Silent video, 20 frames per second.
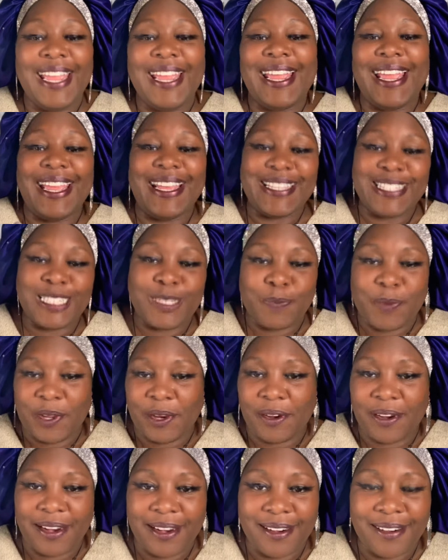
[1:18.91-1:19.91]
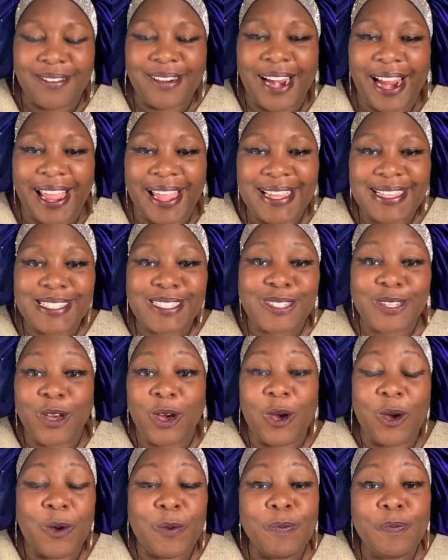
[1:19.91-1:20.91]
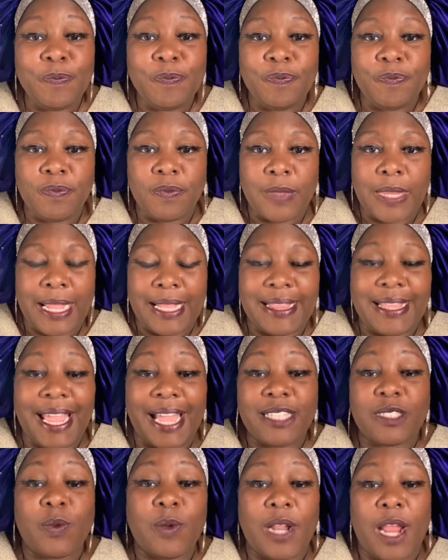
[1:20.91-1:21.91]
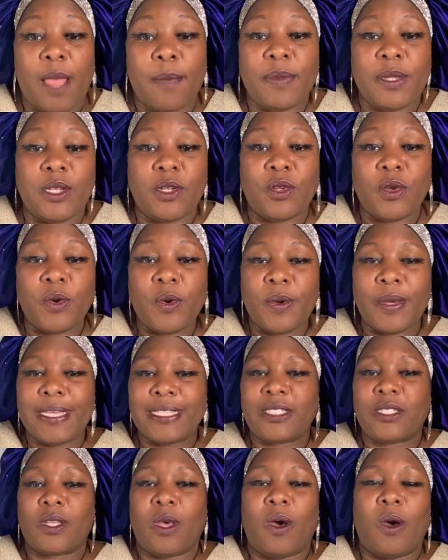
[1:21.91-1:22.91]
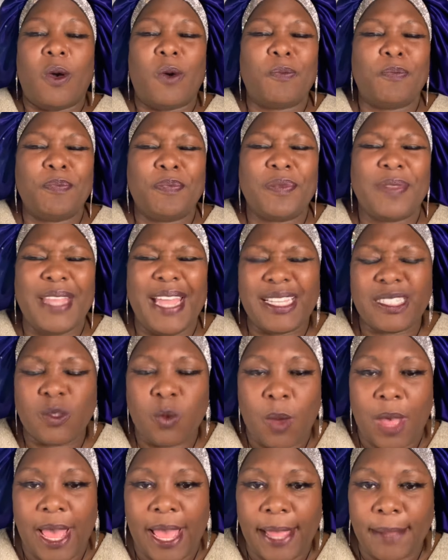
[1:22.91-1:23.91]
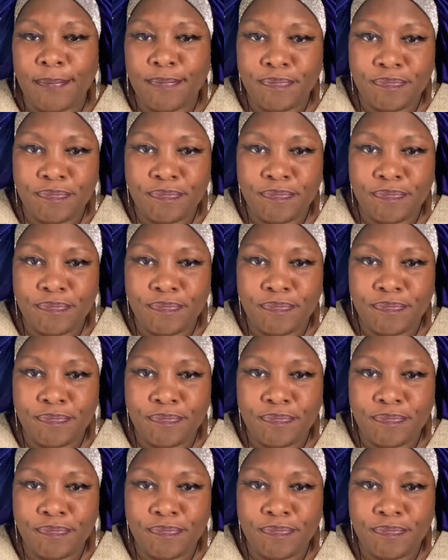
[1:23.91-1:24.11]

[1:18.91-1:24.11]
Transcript: and spirit, right? So that's what I've been doing. So that's why